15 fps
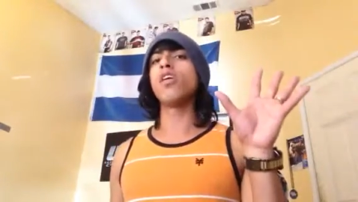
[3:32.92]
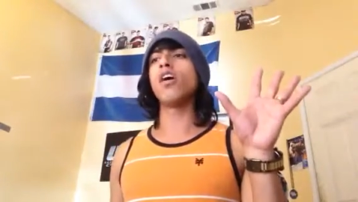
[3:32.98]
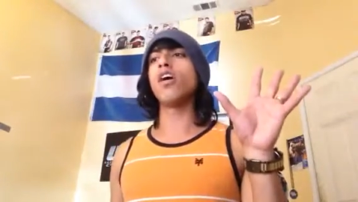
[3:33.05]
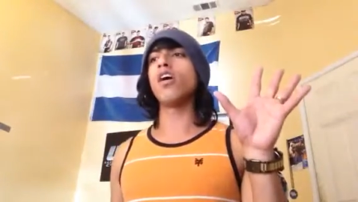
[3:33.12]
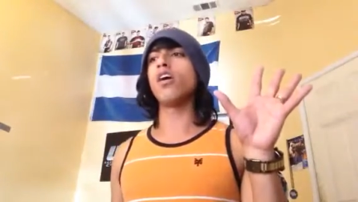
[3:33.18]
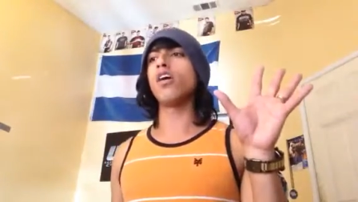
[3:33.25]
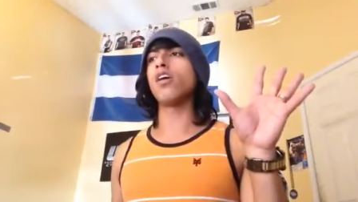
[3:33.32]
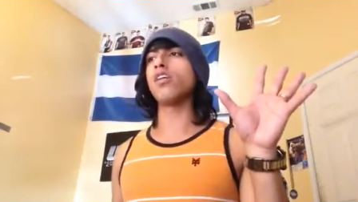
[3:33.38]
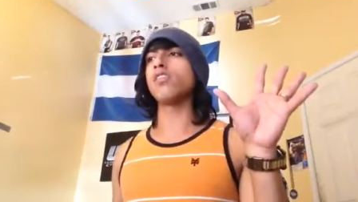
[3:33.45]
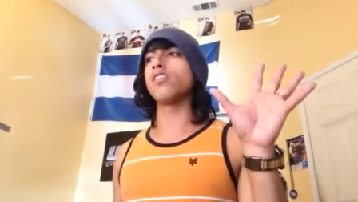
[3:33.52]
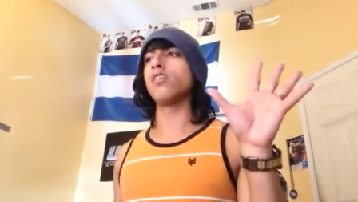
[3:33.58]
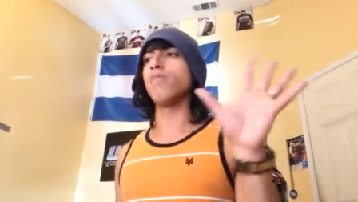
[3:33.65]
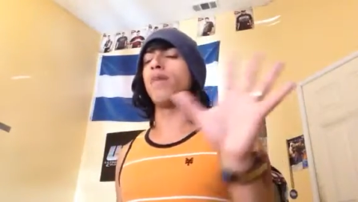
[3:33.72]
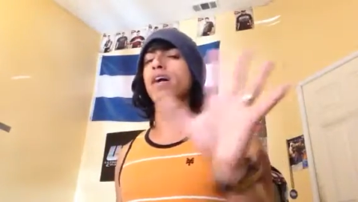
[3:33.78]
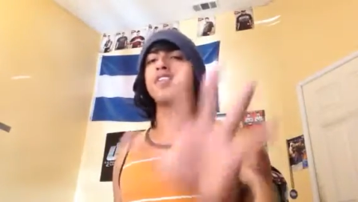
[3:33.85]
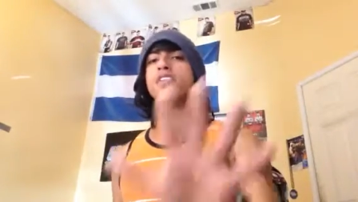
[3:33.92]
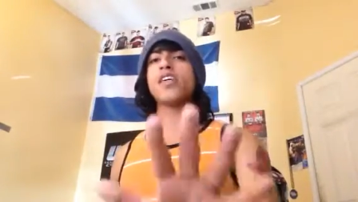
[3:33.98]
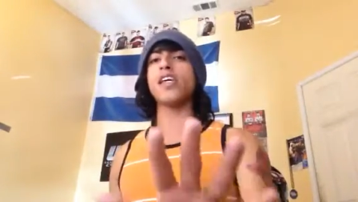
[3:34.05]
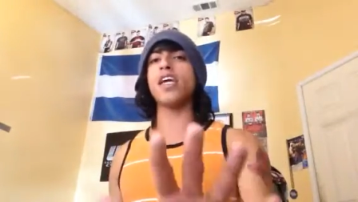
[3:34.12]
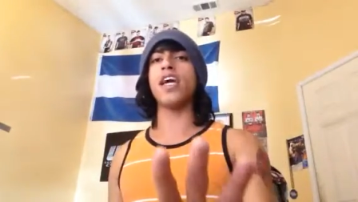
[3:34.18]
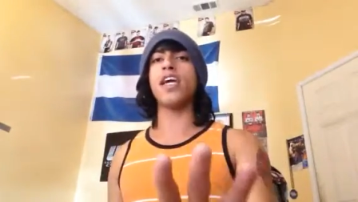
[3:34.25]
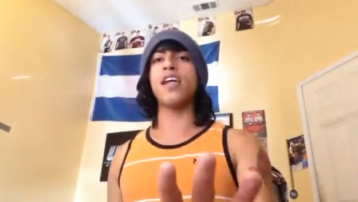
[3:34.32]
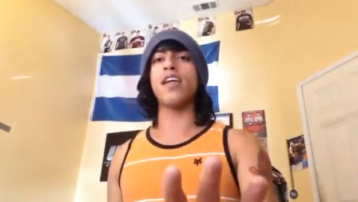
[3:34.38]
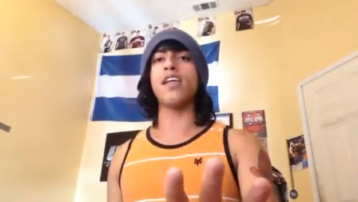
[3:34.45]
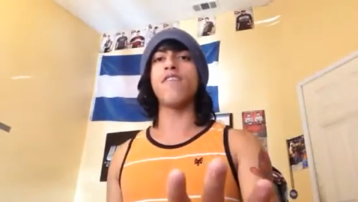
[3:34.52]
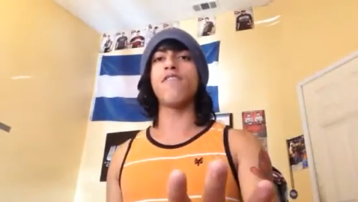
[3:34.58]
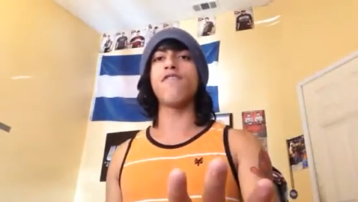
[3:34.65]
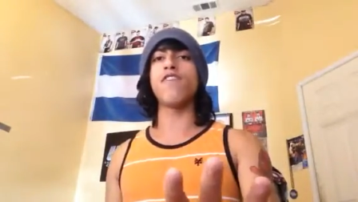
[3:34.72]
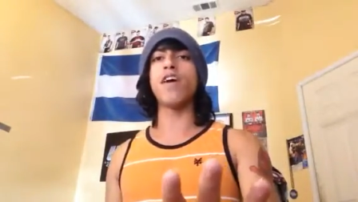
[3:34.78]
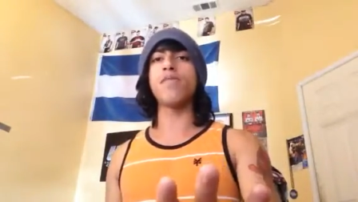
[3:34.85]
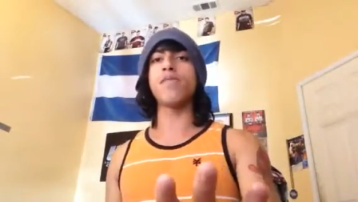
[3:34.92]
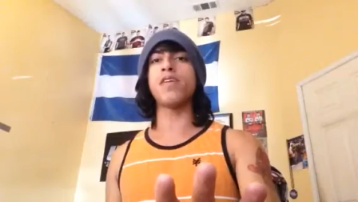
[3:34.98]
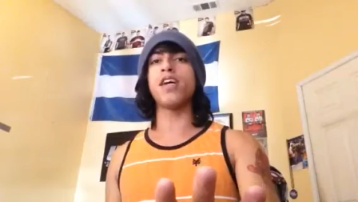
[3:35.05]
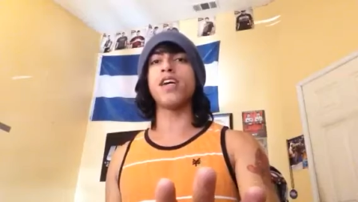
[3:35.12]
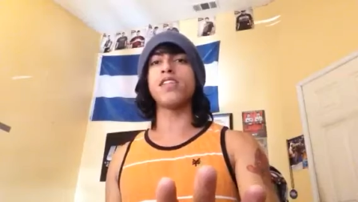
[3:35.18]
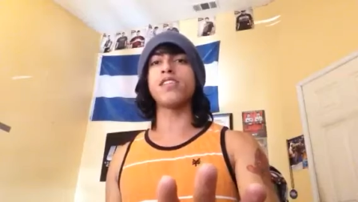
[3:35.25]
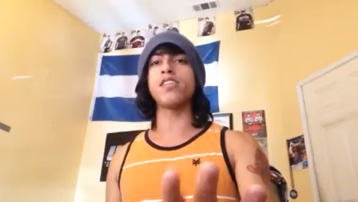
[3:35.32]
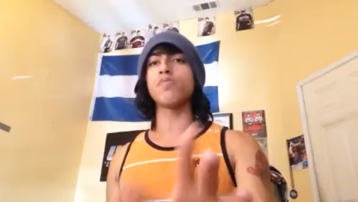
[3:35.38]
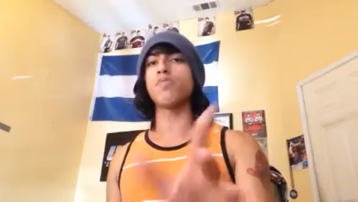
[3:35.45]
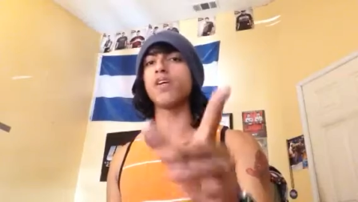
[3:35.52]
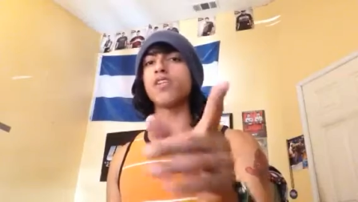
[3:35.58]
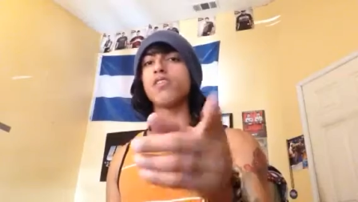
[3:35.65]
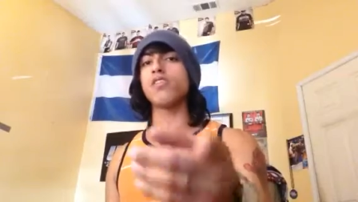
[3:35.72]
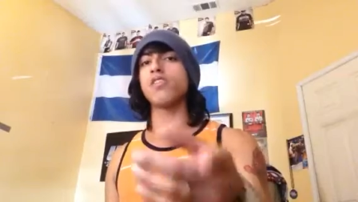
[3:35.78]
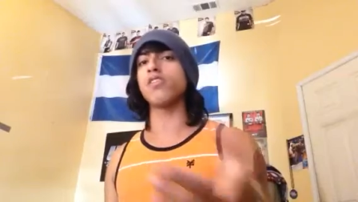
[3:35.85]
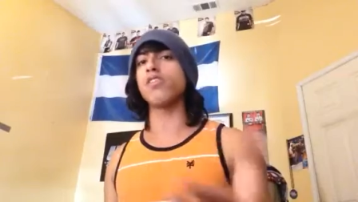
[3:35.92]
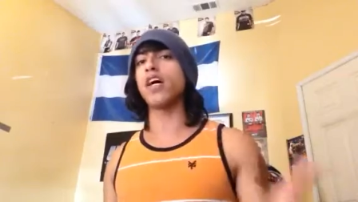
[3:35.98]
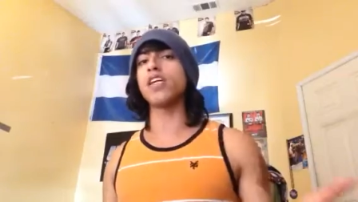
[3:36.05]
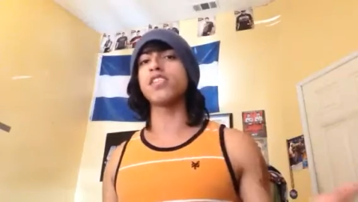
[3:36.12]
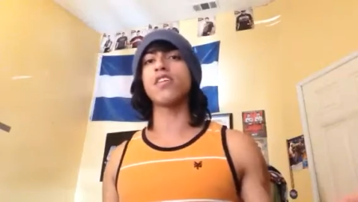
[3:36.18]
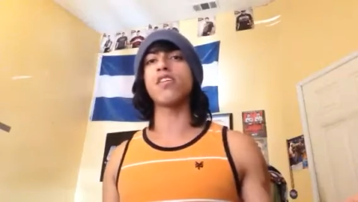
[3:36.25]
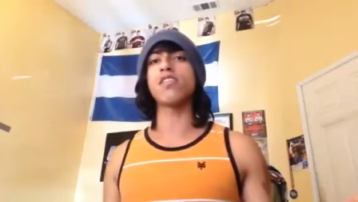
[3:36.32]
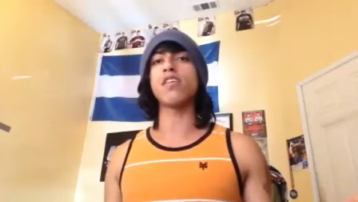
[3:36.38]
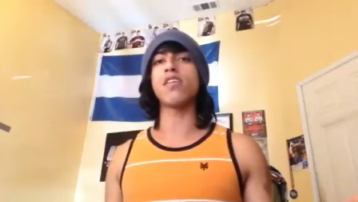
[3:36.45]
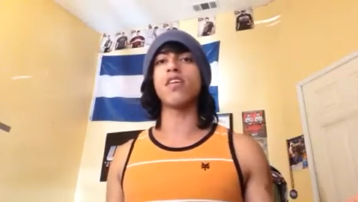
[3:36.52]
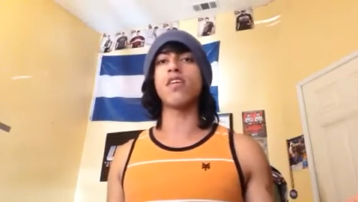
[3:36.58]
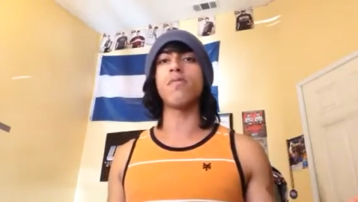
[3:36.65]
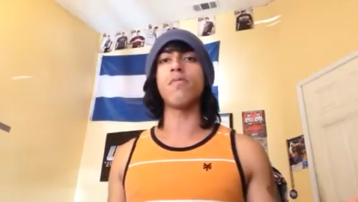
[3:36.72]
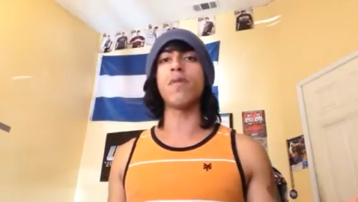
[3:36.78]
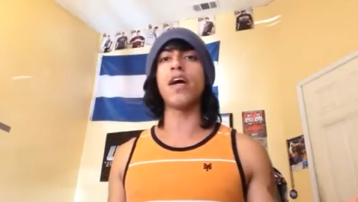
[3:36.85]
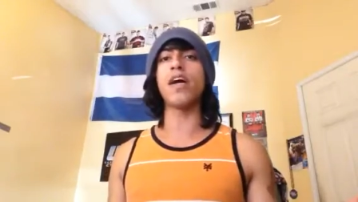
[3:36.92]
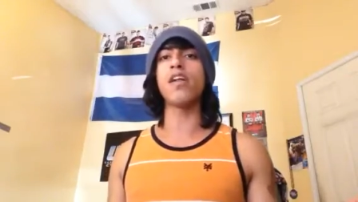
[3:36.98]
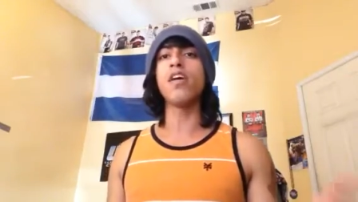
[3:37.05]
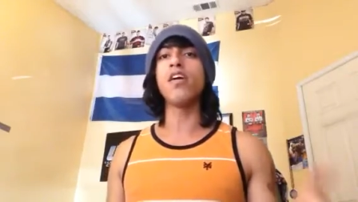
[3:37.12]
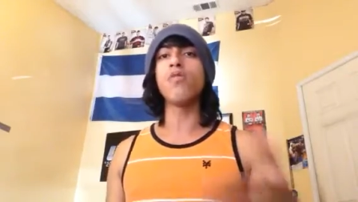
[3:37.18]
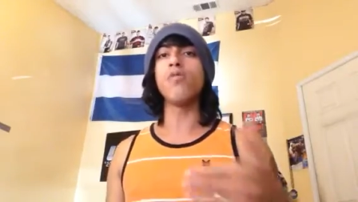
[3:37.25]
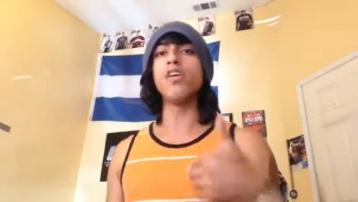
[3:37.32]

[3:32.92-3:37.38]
uh, domesticated and feminized, especially you guys out there that are men.